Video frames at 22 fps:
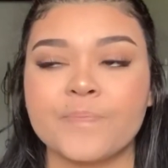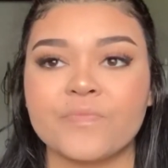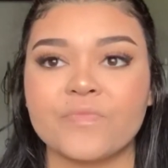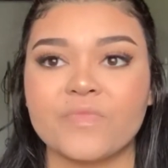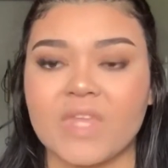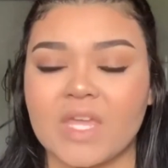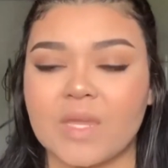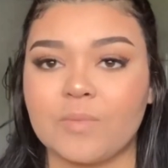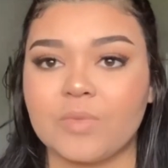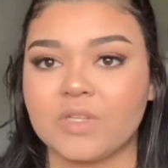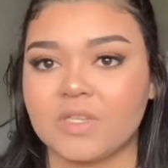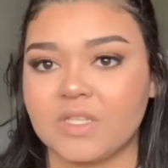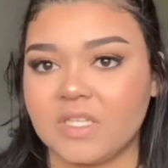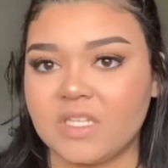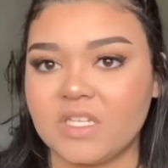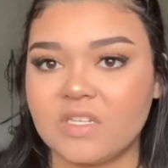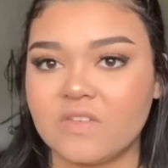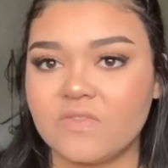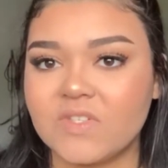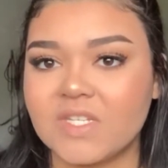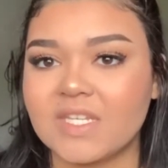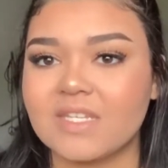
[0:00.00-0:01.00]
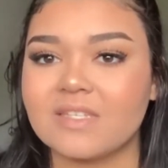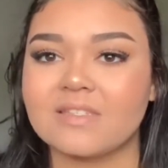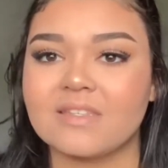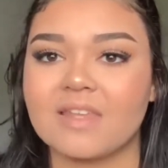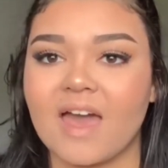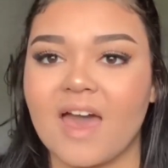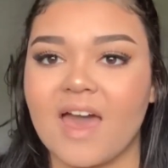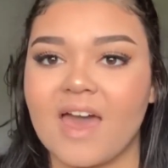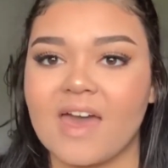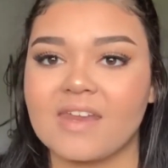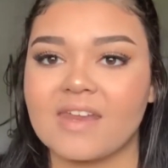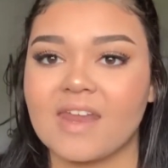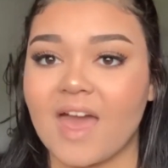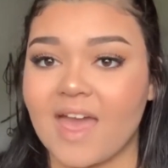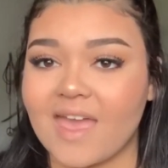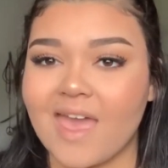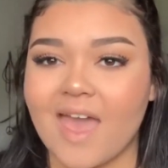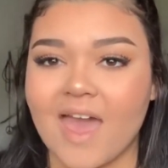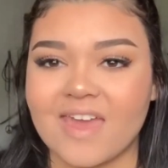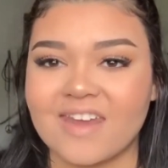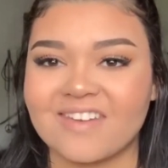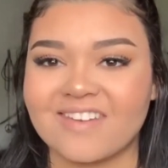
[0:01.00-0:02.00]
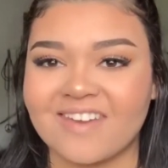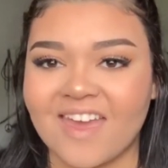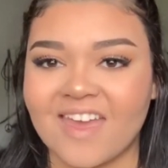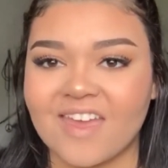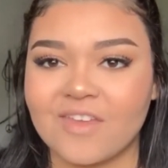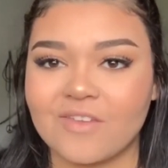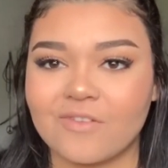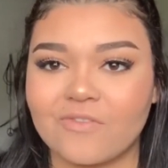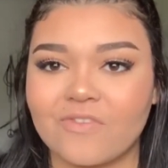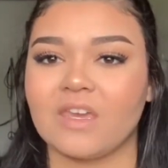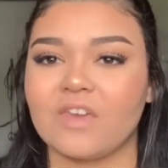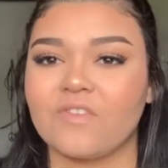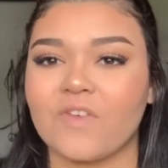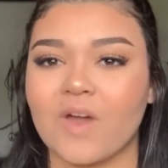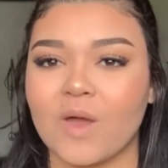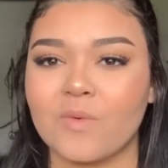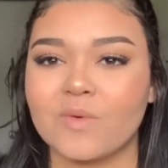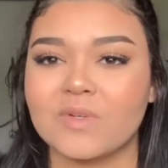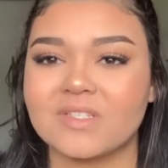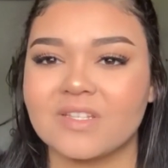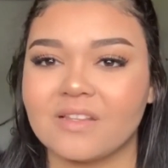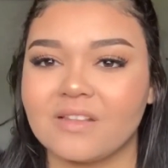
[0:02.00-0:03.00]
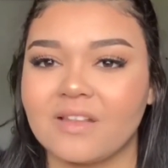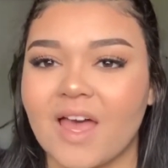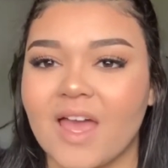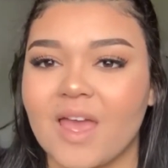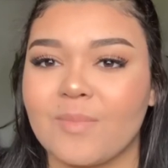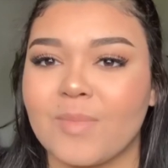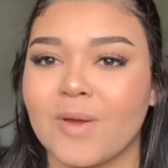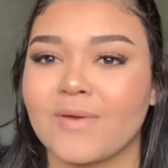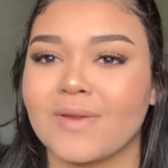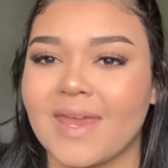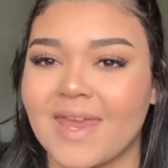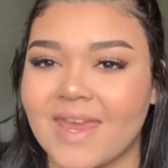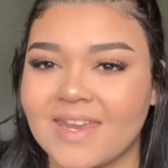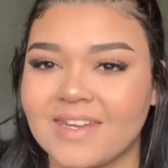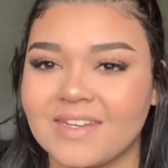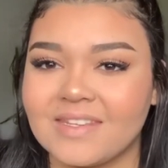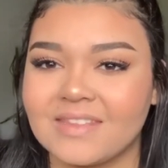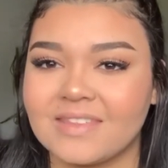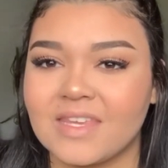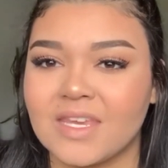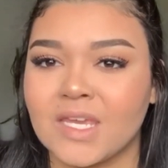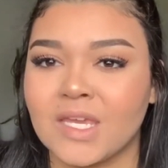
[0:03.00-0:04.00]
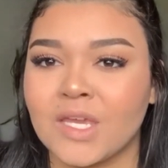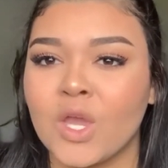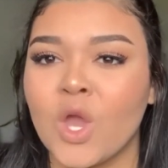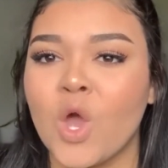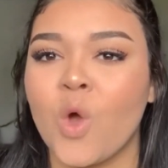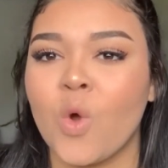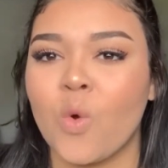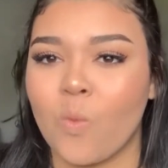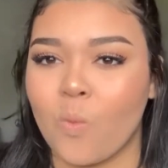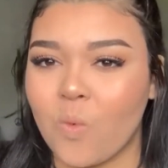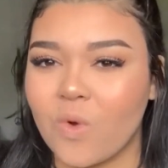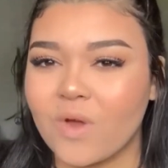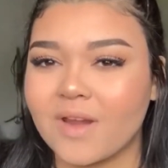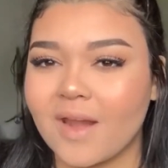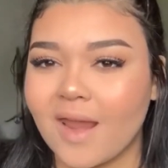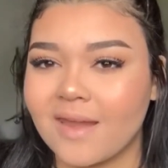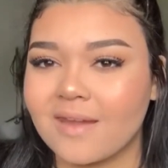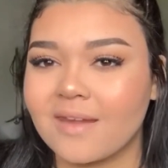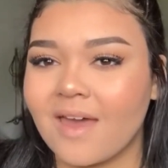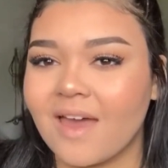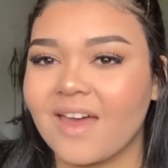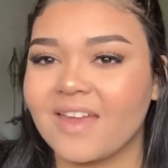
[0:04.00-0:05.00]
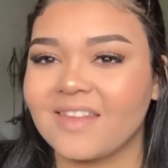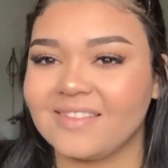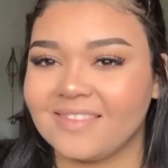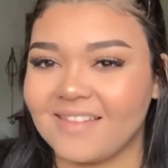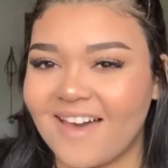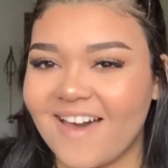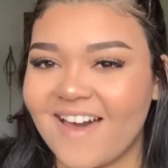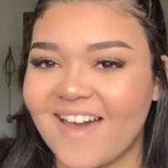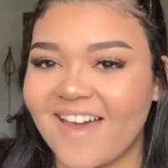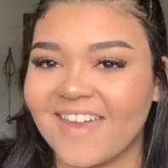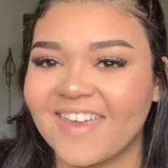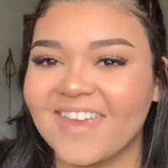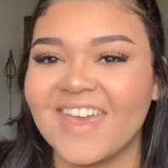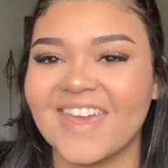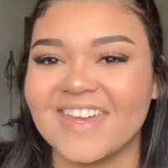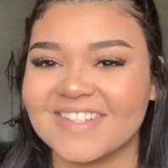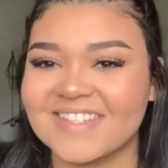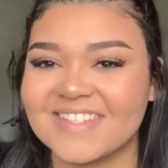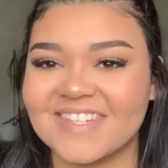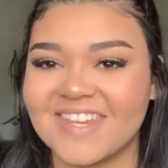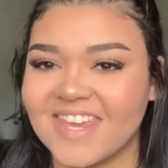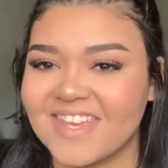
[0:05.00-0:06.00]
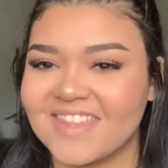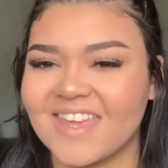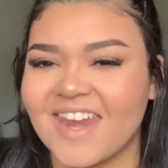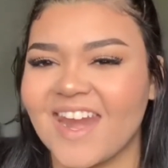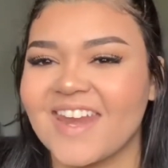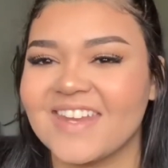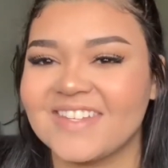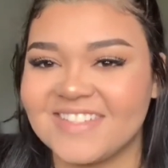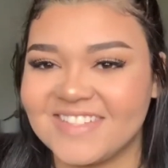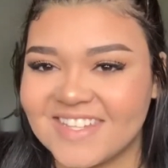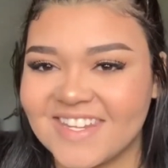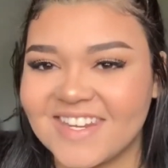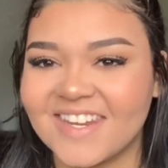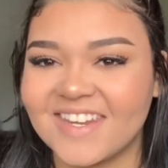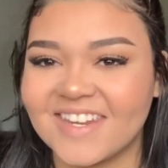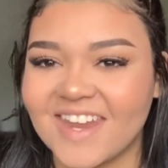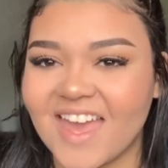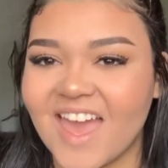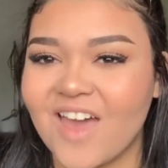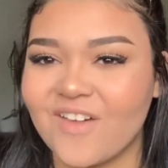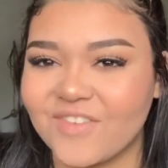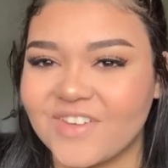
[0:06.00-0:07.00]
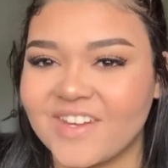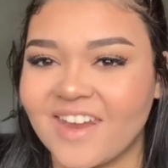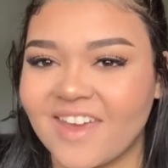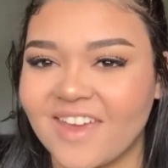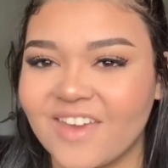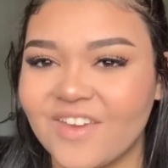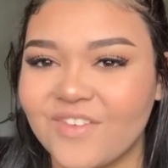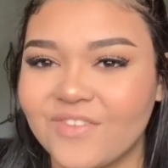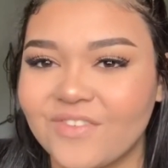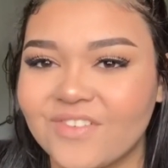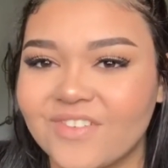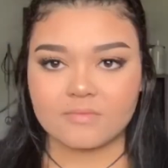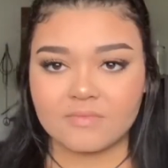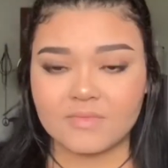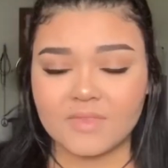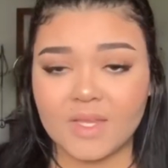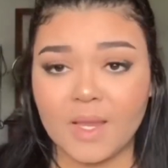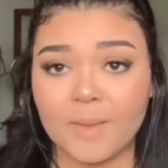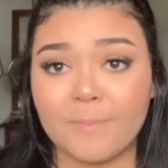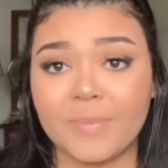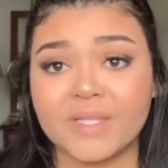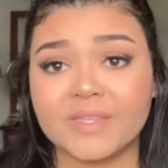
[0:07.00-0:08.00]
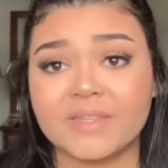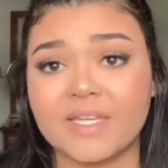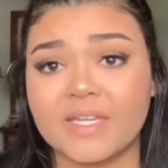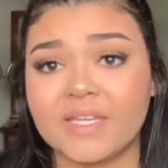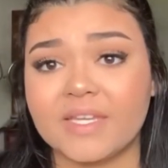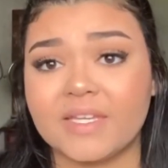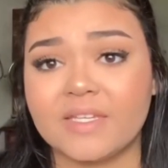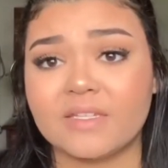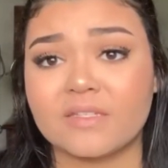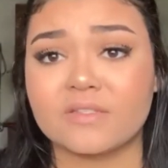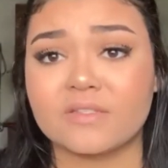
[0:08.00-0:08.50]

they believed is that I had a knife. If I were to lie about anything, would I not lie and say that I didn't have a knife? But they